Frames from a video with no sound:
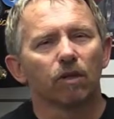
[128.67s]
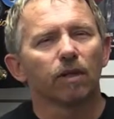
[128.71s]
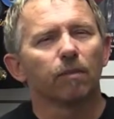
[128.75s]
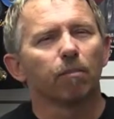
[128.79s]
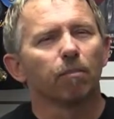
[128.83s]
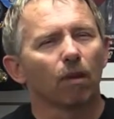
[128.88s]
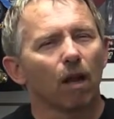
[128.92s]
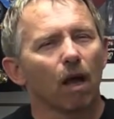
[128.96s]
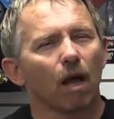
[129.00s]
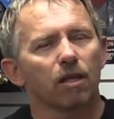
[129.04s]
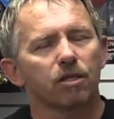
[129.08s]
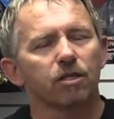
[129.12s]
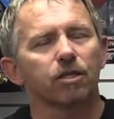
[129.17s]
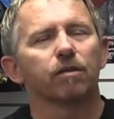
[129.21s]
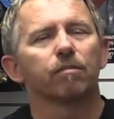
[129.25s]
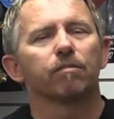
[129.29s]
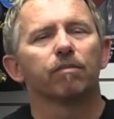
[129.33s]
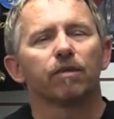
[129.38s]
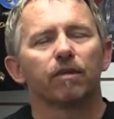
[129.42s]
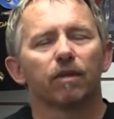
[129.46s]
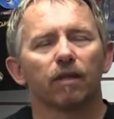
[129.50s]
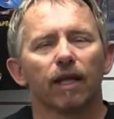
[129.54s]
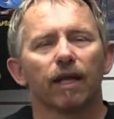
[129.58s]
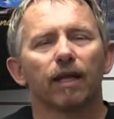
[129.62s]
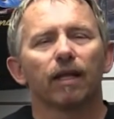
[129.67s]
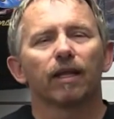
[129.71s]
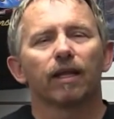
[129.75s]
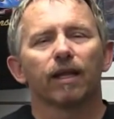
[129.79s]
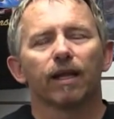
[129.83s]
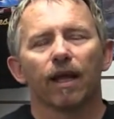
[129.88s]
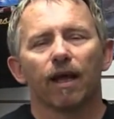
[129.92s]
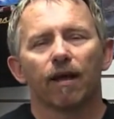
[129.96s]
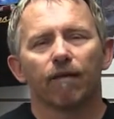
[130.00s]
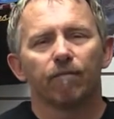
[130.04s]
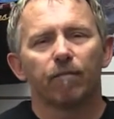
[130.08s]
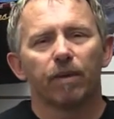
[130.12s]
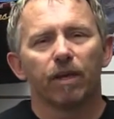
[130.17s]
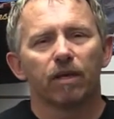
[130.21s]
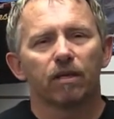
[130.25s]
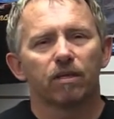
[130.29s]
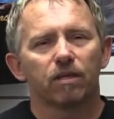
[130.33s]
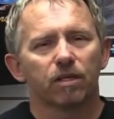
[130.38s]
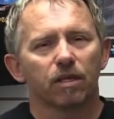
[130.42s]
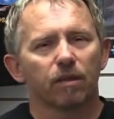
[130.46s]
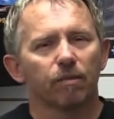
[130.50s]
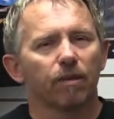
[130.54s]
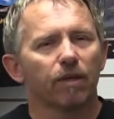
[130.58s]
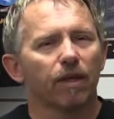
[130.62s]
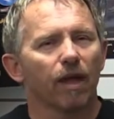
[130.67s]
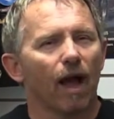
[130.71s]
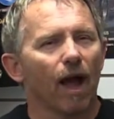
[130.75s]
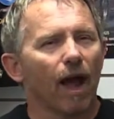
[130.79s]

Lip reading: blossomed lately have been some of the